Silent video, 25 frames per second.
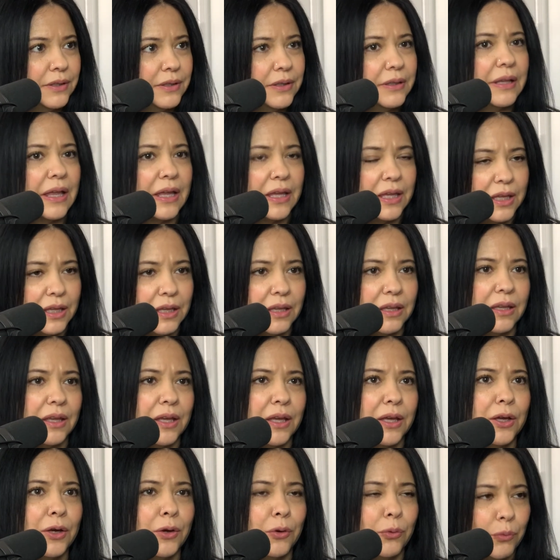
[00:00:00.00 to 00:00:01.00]
like
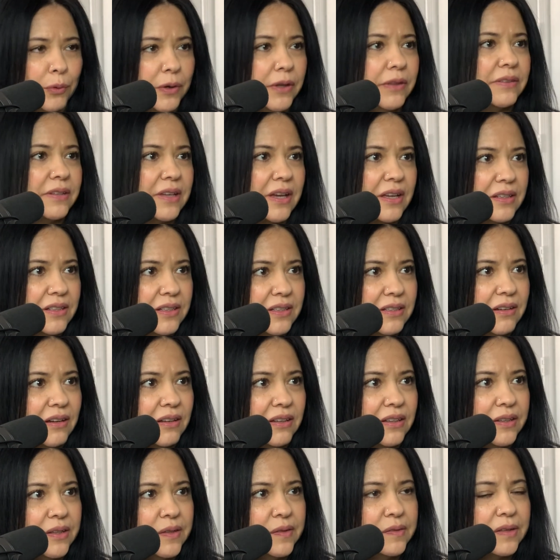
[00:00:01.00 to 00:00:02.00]
with Dandy
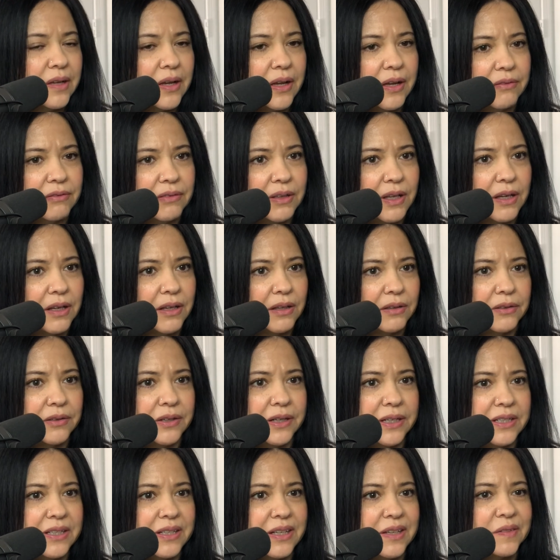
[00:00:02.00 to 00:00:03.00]
Dollies I have like other
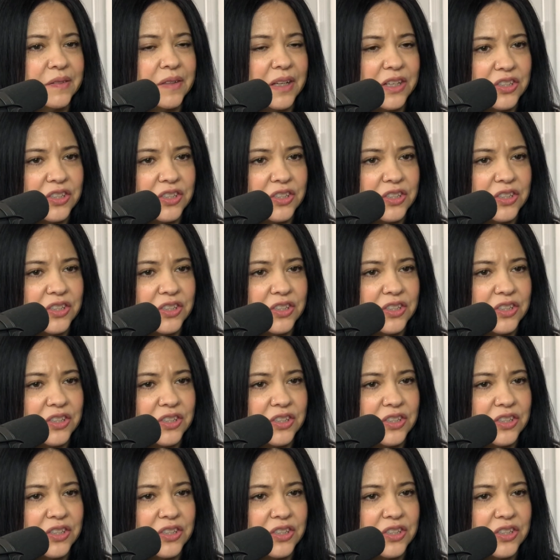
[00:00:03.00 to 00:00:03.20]
ideas.